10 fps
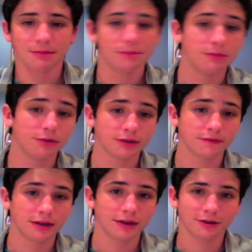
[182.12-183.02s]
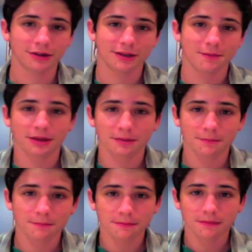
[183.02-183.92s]
music video or something.
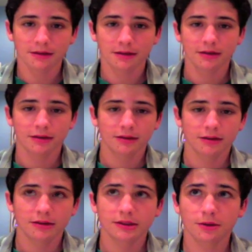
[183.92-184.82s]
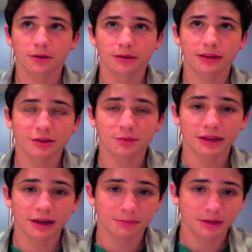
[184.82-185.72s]
So that's
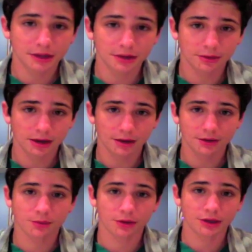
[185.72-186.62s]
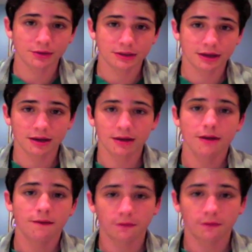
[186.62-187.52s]
really up to you how you want to use that.
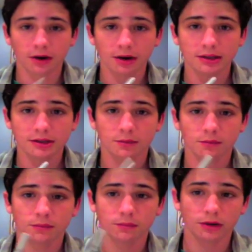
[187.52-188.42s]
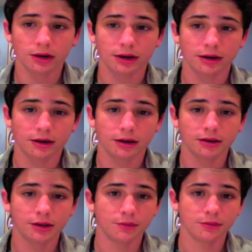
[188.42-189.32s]
For us, we're gonna
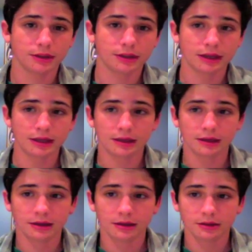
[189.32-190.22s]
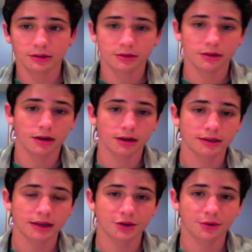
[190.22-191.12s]
use the
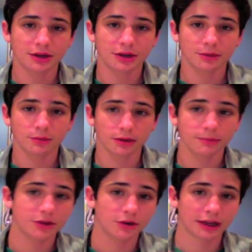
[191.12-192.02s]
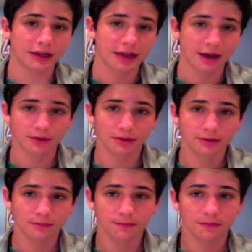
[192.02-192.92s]
saturation, we're gonna be turning it down.
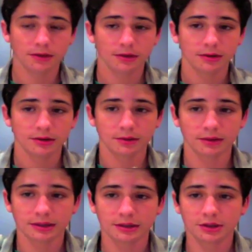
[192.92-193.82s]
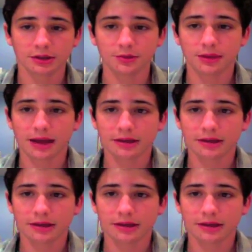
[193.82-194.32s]
So let's do that